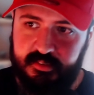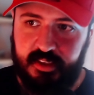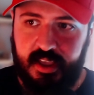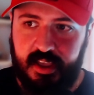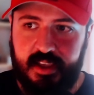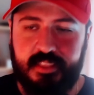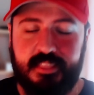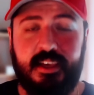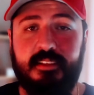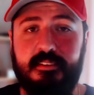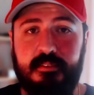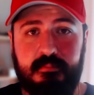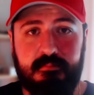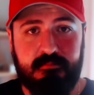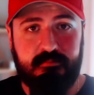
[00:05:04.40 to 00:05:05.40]
say that
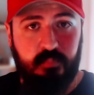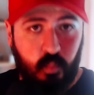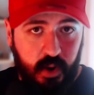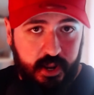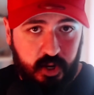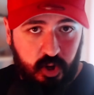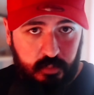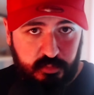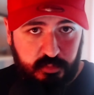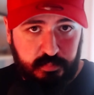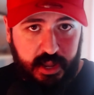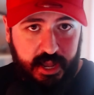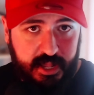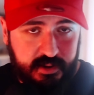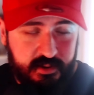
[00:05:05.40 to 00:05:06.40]
Wacom's
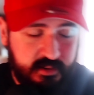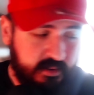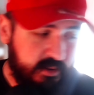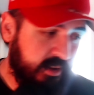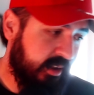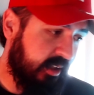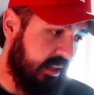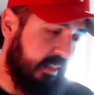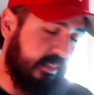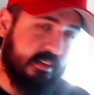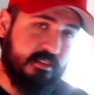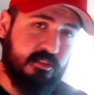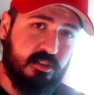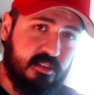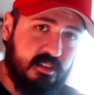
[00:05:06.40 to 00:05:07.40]
bad, and
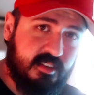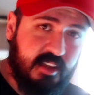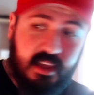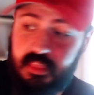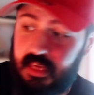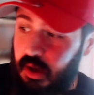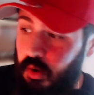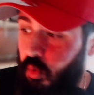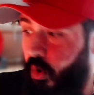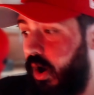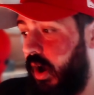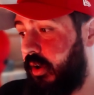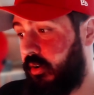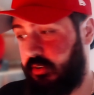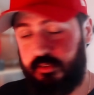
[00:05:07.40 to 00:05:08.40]
that's not to say that
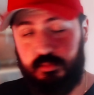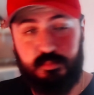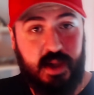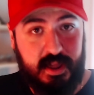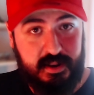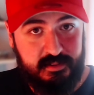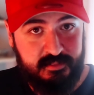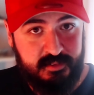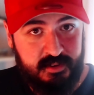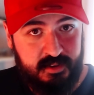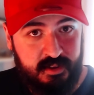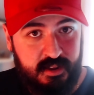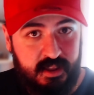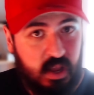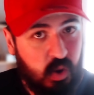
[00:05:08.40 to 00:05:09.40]
Huion is bad.
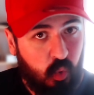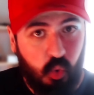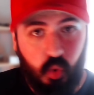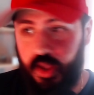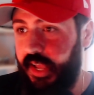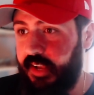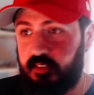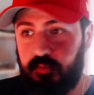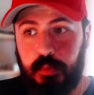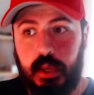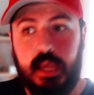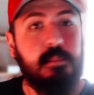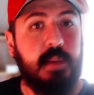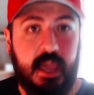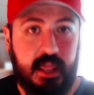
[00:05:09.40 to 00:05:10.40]
Or
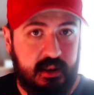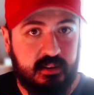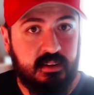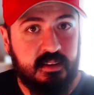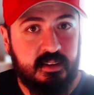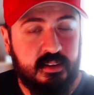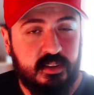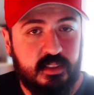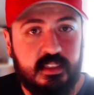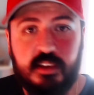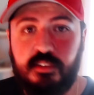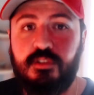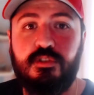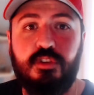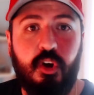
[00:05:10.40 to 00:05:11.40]
XP Pen.
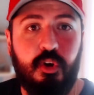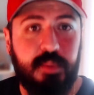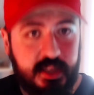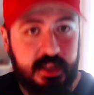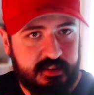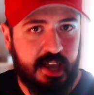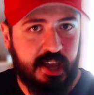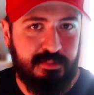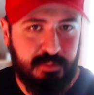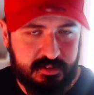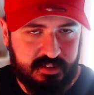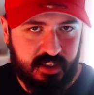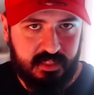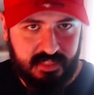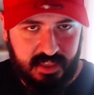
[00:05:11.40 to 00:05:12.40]
There's so many
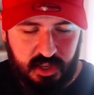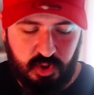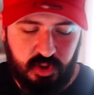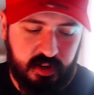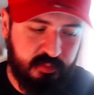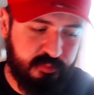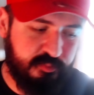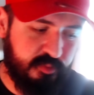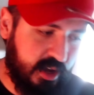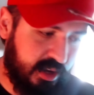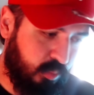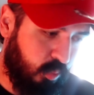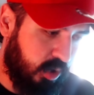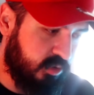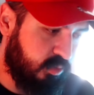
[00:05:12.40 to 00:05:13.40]
tablets out there, you need to
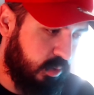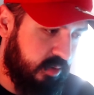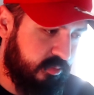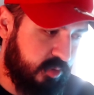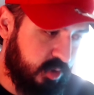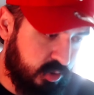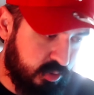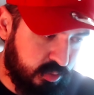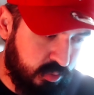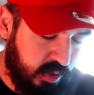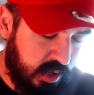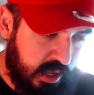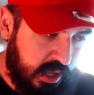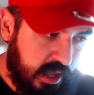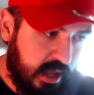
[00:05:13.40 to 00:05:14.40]
find what's right for you,
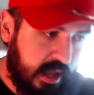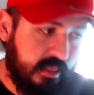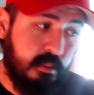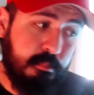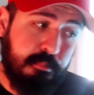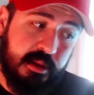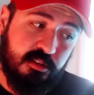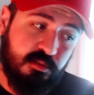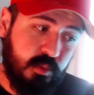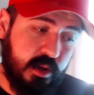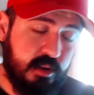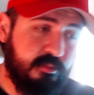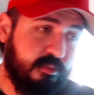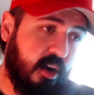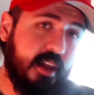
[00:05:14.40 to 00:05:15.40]
and the best way
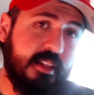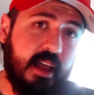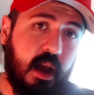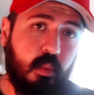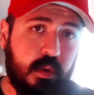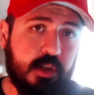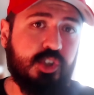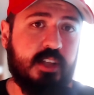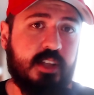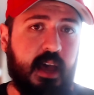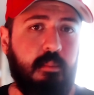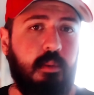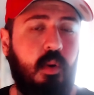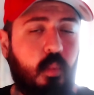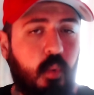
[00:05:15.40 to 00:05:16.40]
to find out which
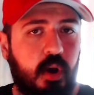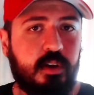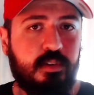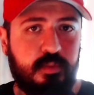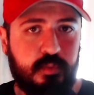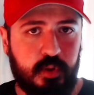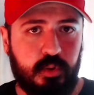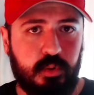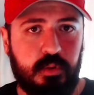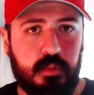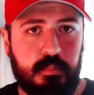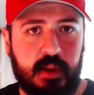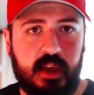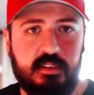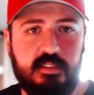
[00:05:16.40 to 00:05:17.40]
tablet works for you the
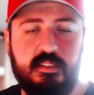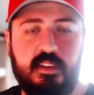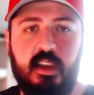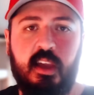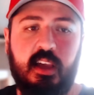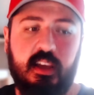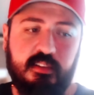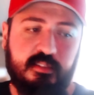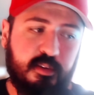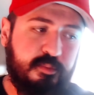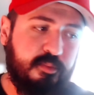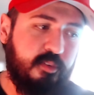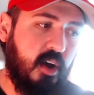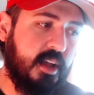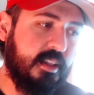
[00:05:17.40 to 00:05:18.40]
best is to
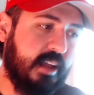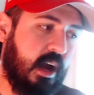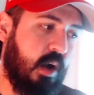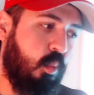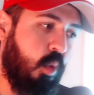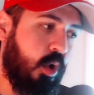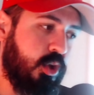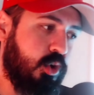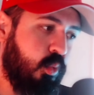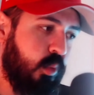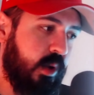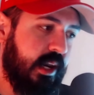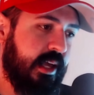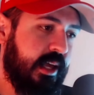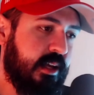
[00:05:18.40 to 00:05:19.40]
find out what you're
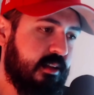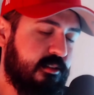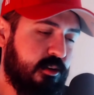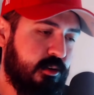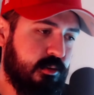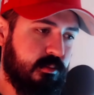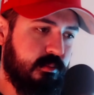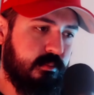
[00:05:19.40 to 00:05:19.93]
willing to